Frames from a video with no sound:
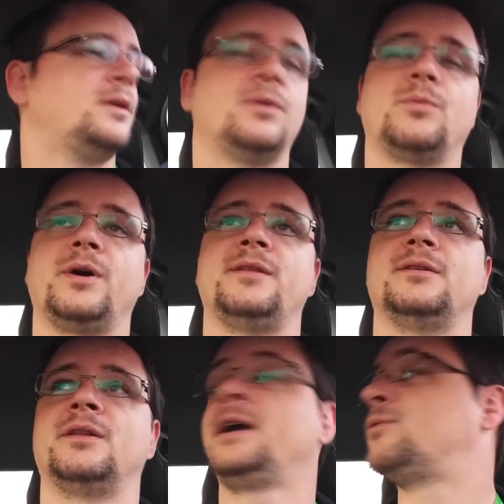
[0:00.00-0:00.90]
know, the way
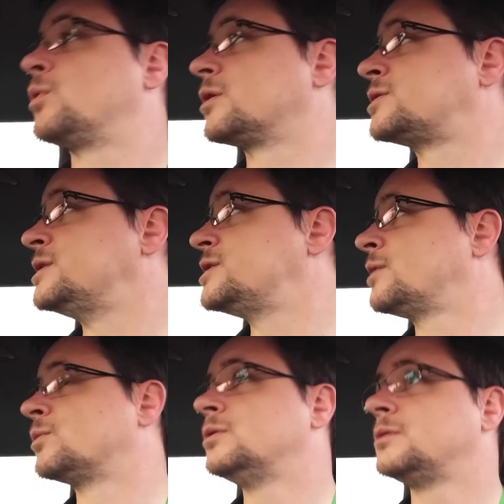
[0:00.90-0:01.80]
that life works in
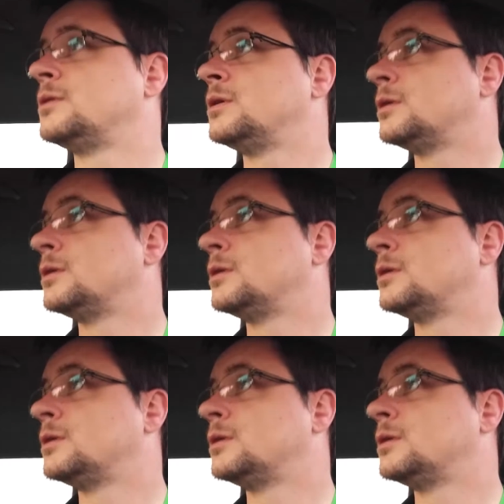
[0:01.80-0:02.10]
general,